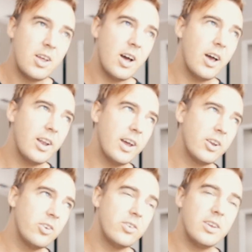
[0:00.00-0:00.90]
I like
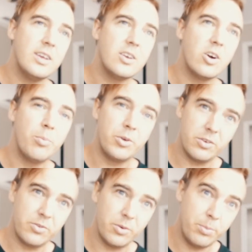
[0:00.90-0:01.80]
to see copies
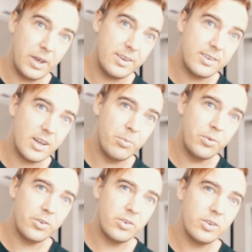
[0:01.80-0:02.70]
of some pay
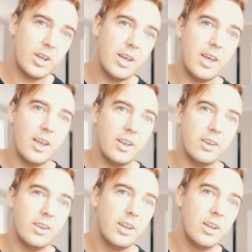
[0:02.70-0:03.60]
stubs,
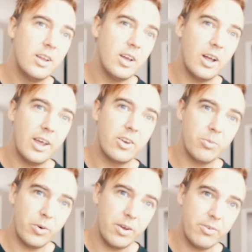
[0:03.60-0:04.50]
and I like
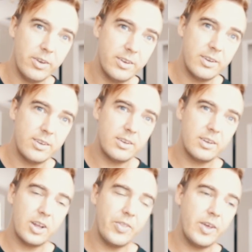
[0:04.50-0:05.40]
some references.
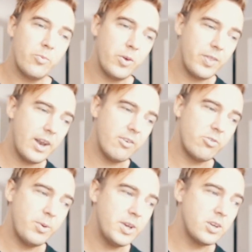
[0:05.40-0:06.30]
And then with that
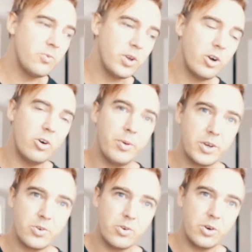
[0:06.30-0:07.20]
information, we go make
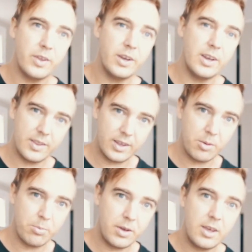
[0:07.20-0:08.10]
sure that, they
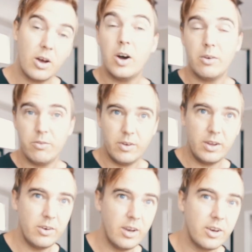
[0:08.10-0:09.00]
can pay,
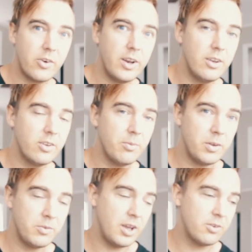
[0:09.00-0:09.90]
and credit.
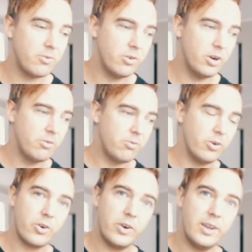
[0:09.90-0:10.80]
Sometimes I ask for a
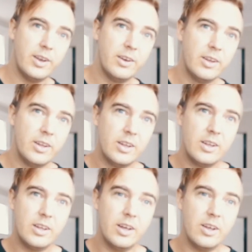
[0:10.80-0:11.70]
credit.
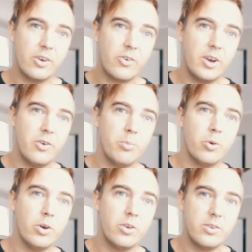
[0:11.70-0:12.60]
credit
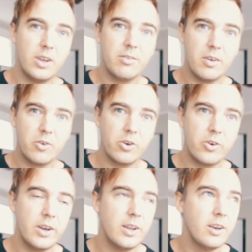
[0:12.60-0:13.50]
report to see if they have good
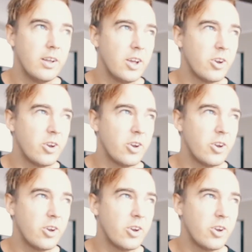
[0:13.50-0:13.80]
credit. A